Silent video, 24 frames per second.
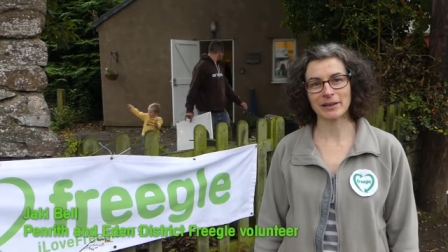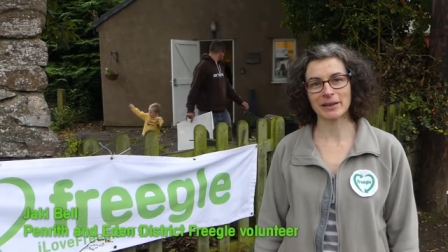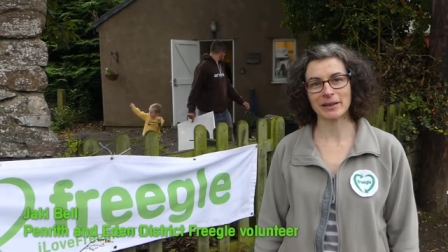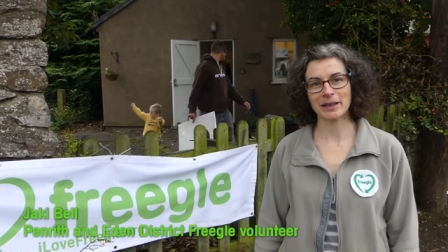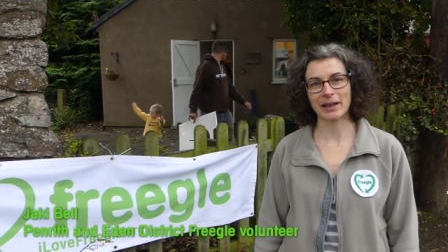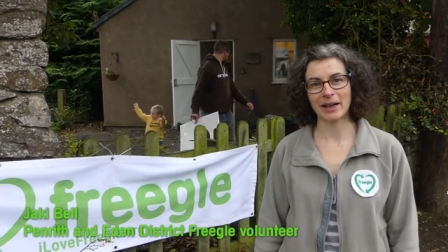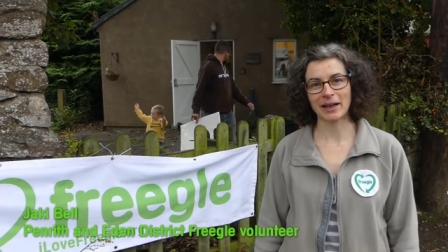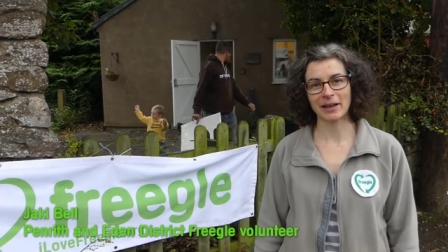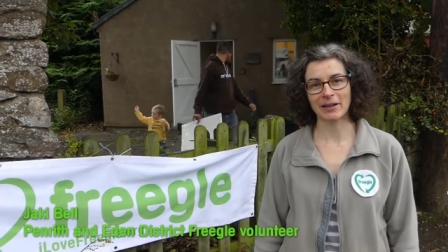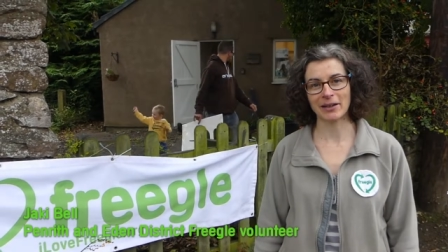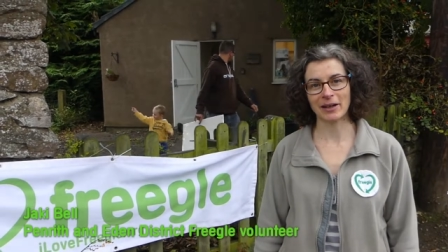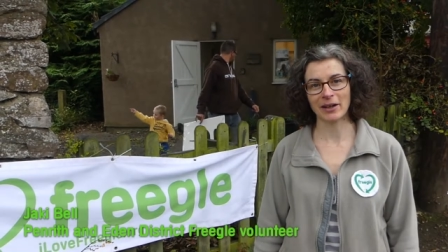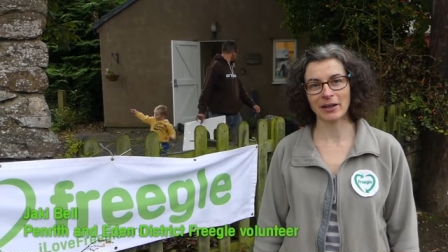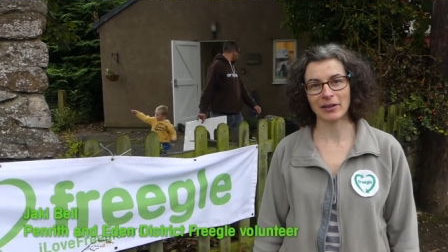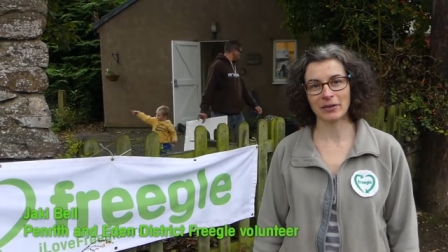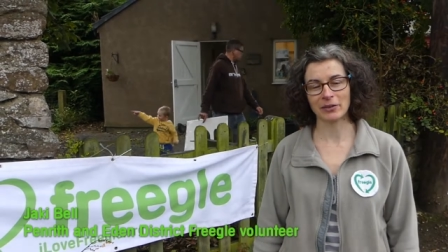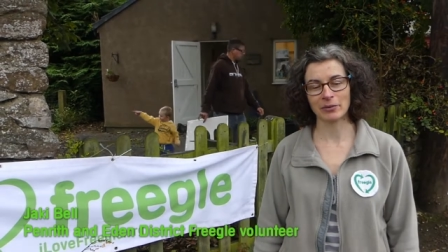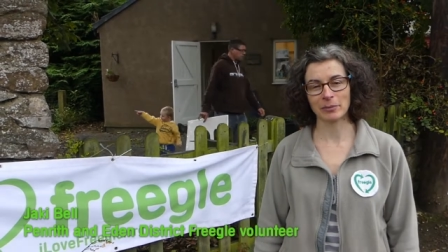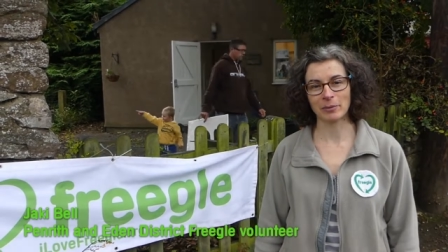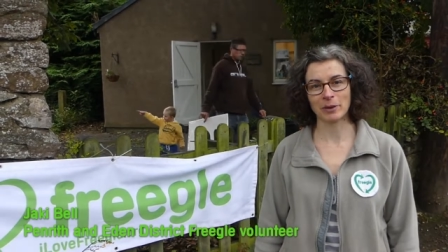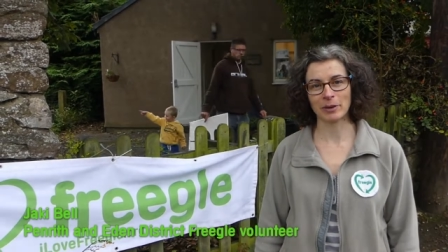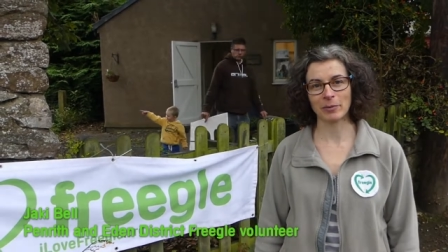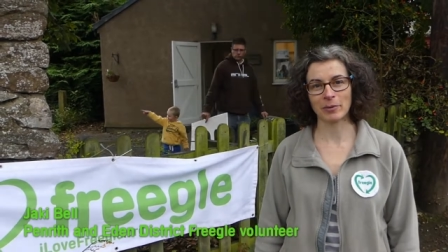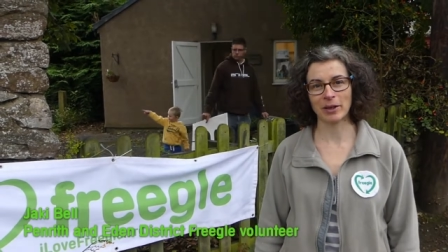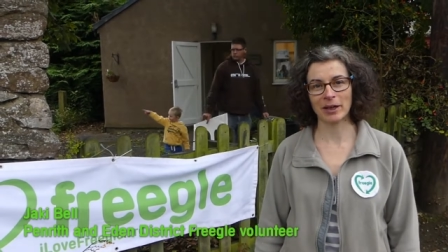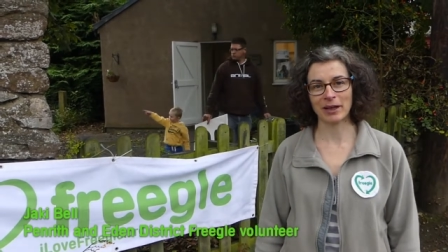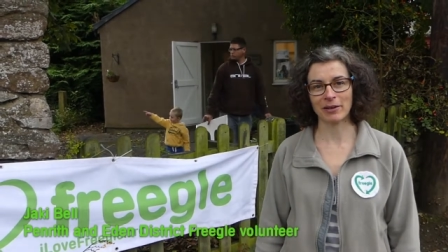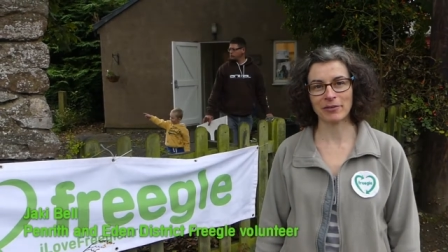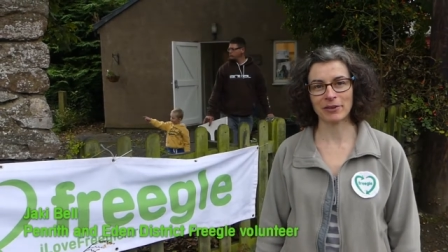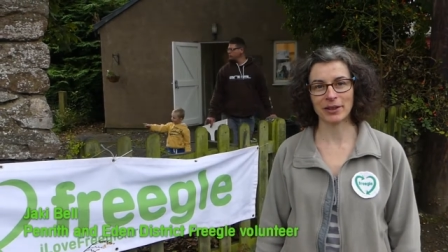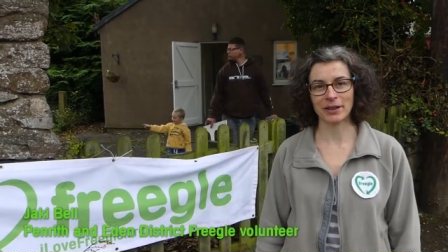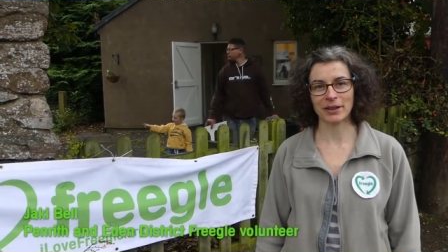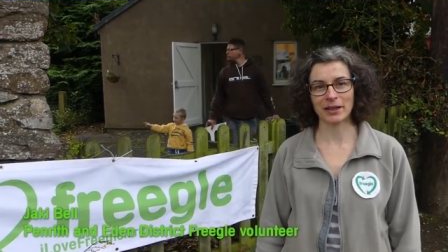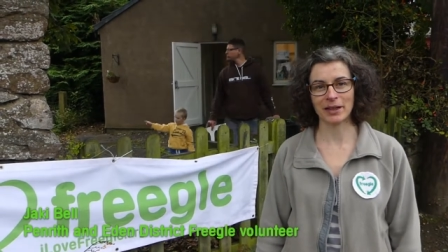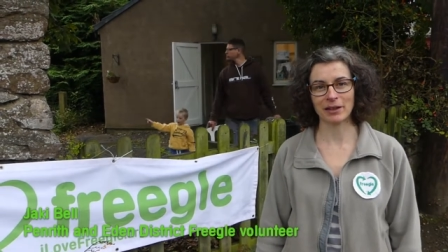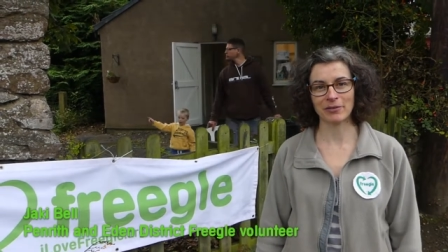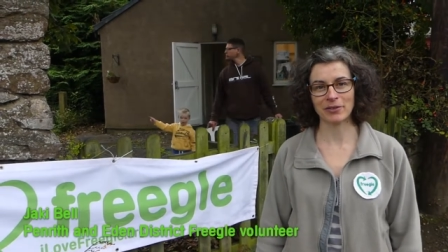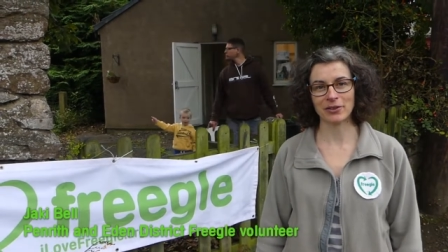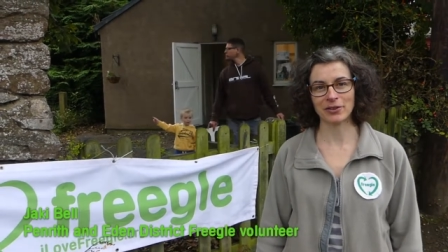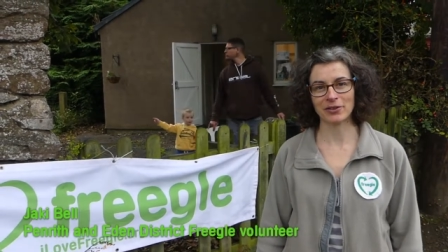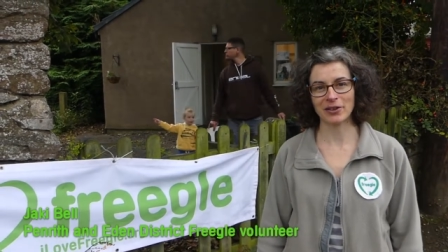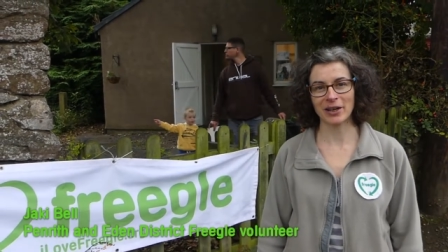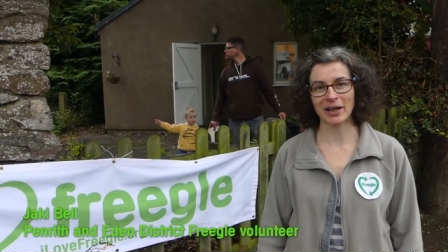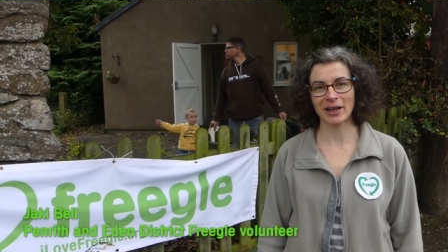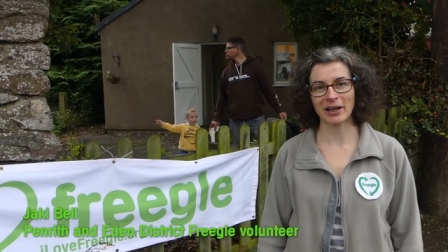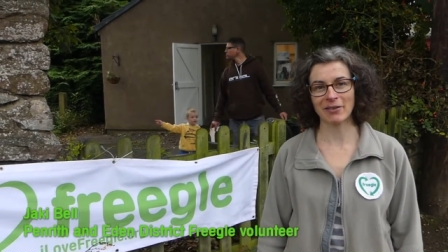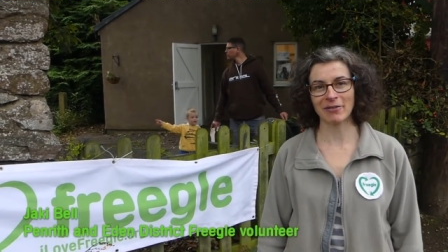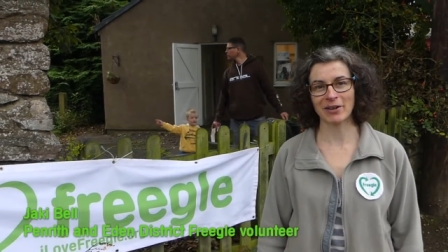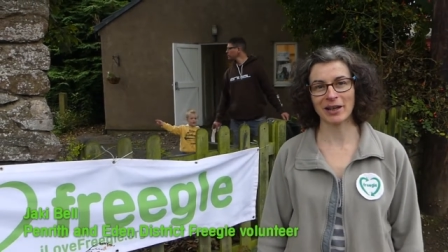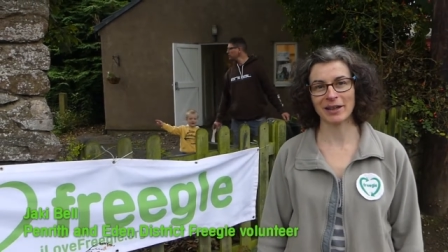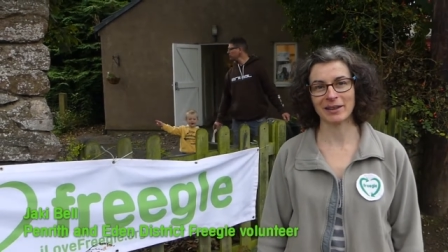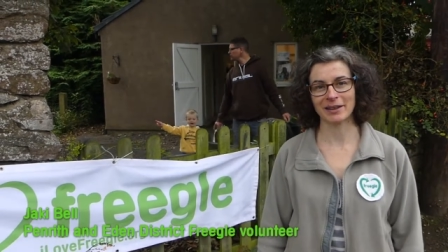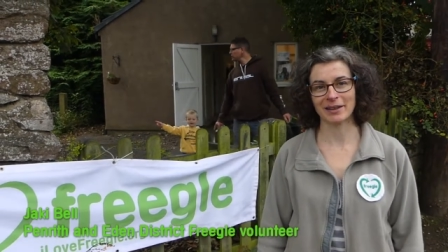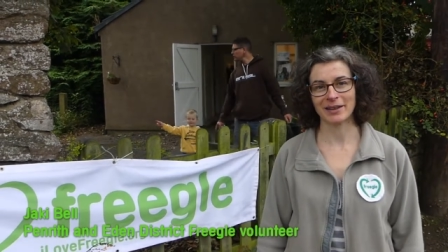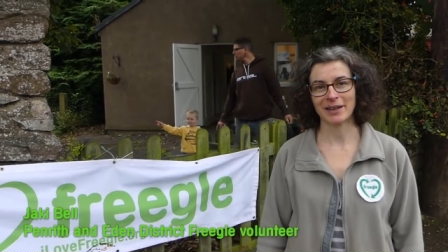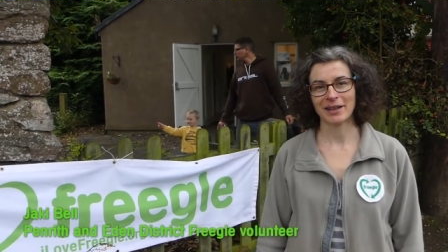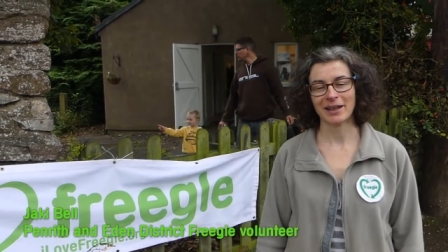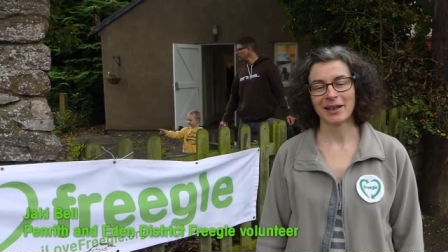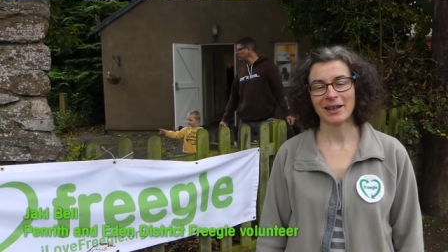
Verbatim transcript: at the Guide Hut where we're having a give and take event.